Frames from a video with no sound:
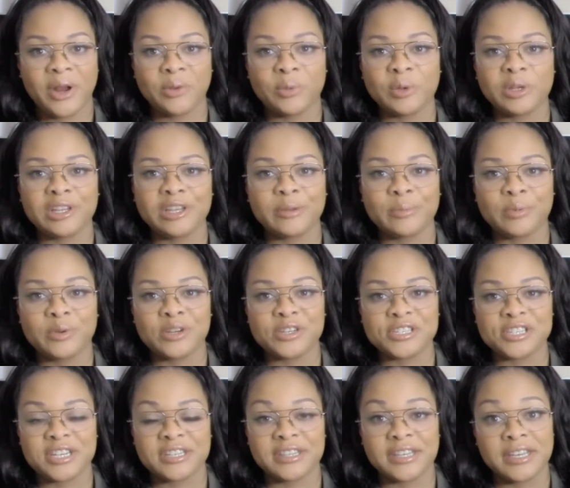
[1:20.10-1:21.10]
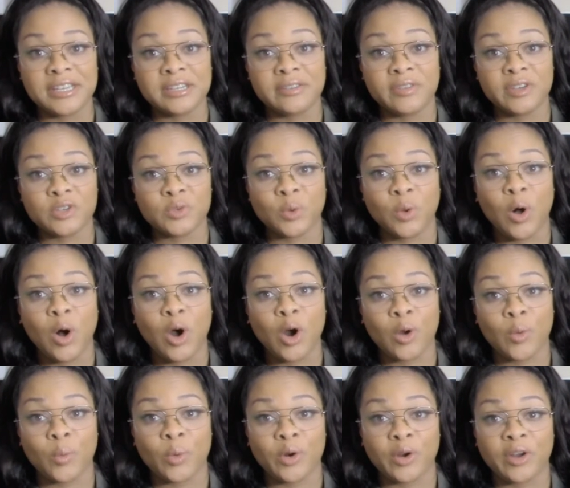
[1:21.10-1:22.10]
I really appreciate the individual
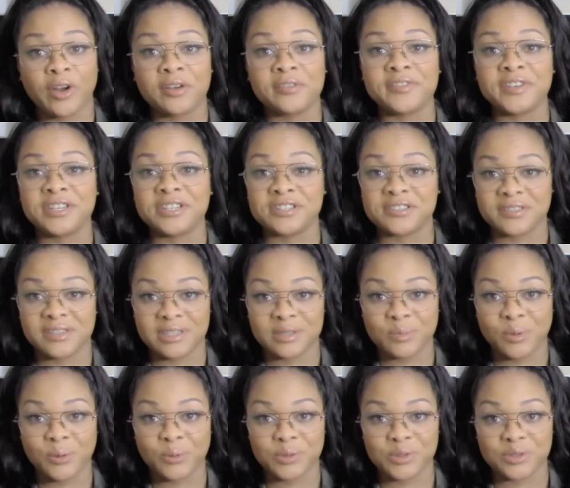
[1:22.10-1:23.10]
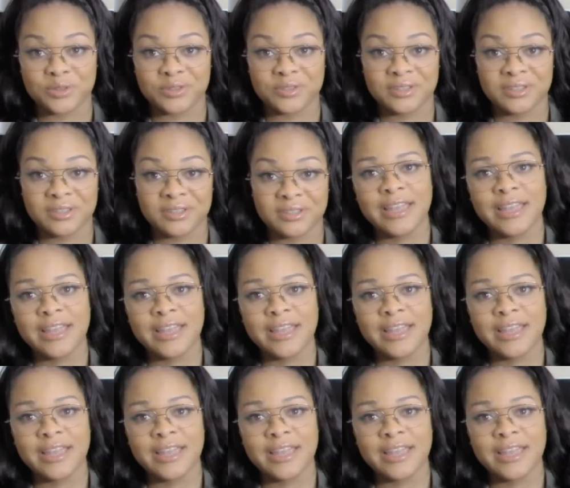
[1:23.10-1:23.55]
artwork of each of these posters.